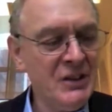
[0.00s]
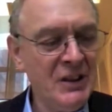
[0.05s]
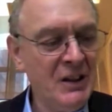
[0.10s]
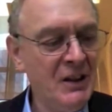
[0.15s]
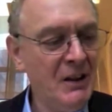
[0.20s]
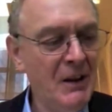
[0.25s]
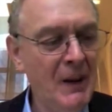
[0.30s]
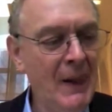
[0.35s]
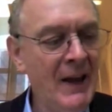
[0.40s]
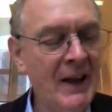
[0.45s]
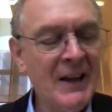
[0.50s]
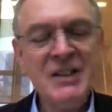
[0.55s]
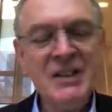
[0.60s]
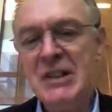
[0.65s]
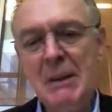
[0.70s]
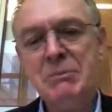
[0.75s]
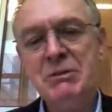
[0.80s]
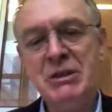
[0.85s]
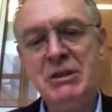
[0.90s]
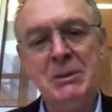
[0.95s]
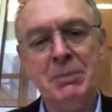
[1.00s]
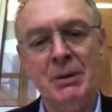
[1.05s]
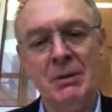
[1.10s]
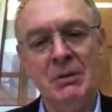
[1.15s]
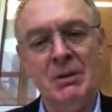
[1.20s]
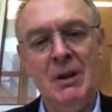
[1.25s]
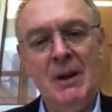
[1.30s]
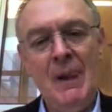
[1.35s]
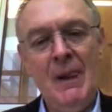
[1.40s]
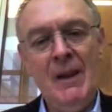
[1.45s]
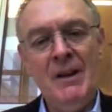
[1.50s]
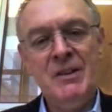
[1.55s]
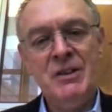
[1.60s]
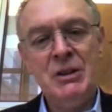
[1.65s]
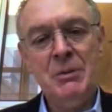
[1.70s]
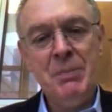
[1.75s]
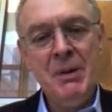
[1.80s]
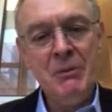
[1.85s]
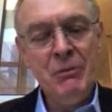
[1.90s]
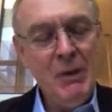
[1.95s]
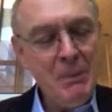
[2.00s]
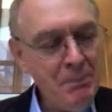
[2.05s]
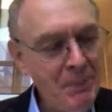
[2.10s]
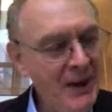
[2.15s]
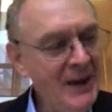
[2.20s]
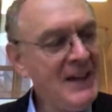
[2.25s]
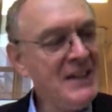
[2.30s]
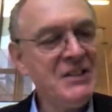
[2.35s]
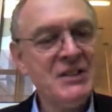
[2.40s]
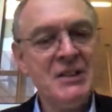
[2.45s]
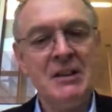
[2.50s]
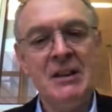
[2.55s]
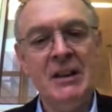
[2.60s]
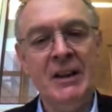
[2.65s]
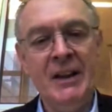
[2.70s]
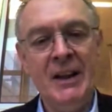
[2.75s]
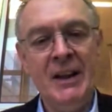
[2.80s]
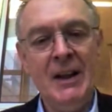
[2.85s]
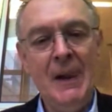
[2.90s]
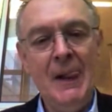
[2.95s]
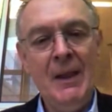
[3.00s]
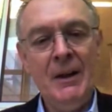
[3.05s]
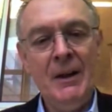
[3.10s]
acceptable to be repeatedly,